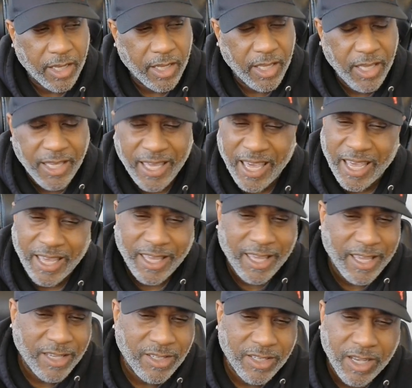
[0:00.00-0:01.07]
he can't
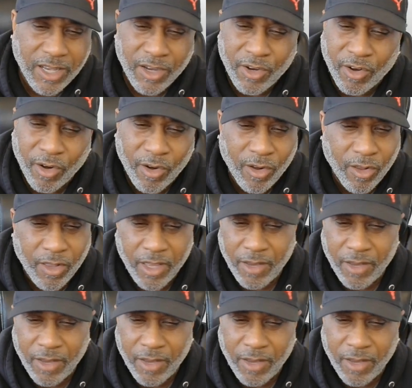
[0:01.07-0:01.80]
kiss a girl